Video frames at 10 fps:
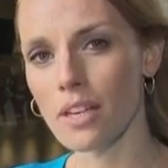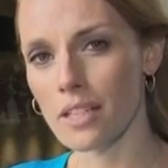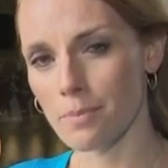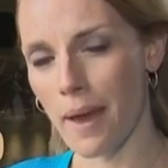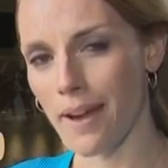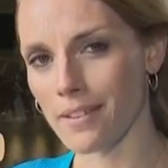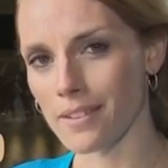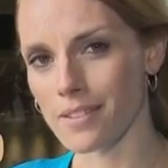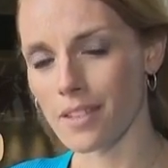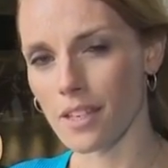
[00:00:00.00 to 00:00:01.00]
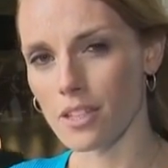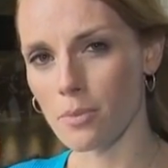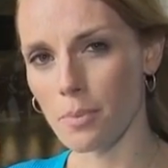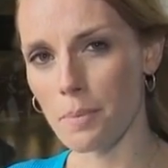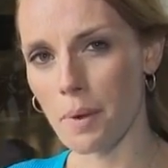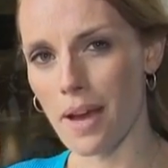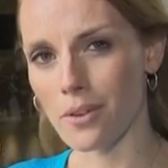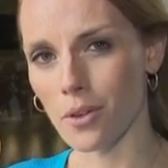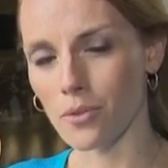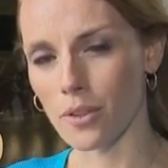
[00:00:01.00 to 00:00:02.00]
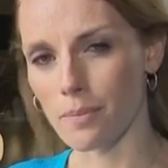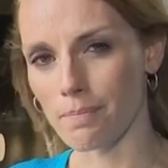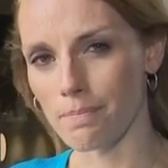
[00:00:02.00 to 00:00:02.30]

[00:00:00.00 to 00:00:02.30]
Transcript: his parents that they should be proud of him.